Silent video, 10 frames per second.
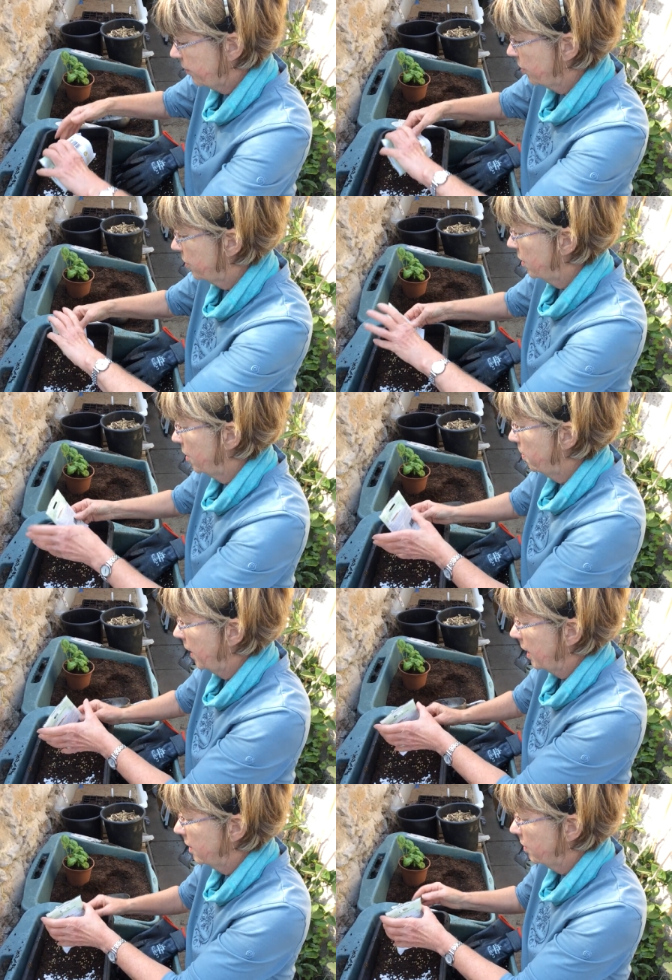have got another
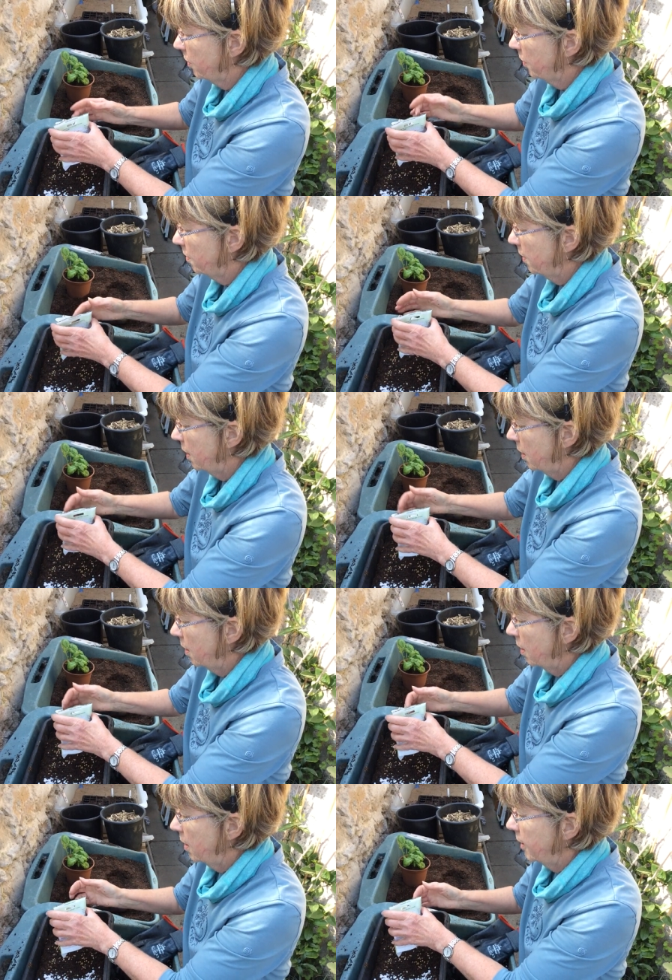packet of them.
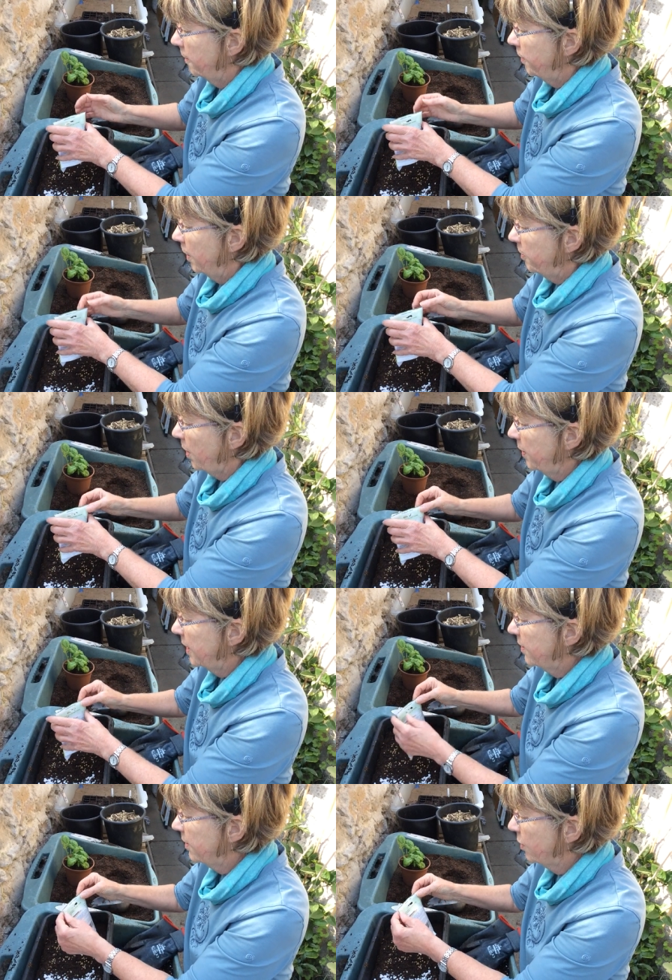So
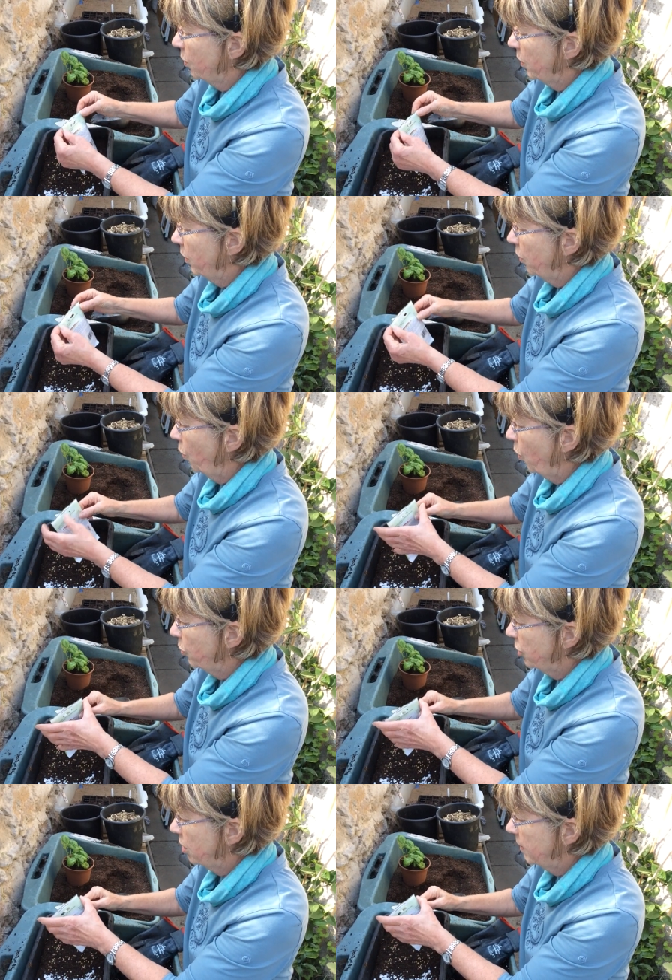this is an
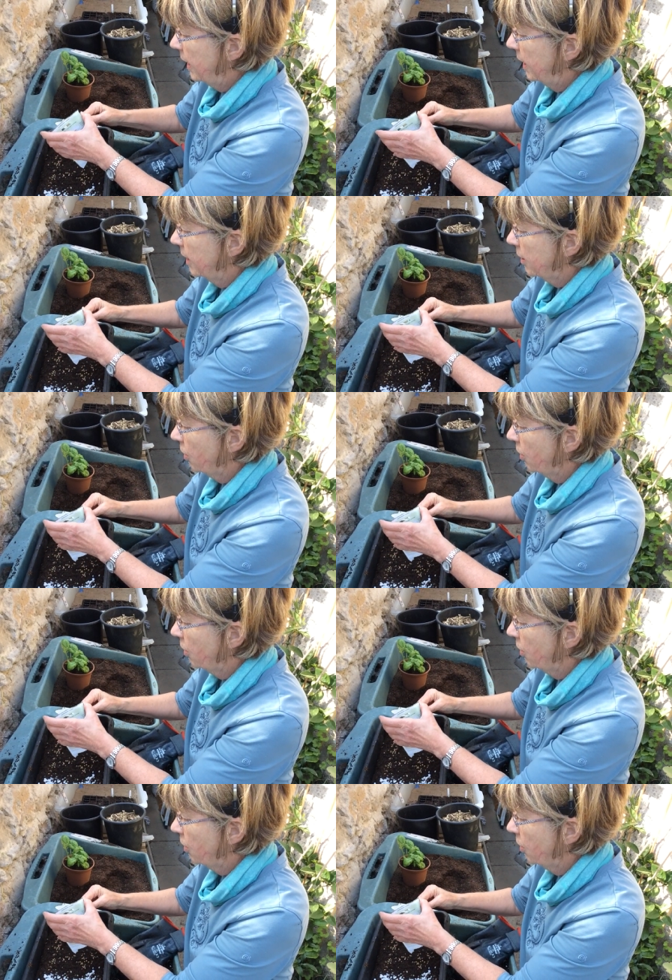ordinary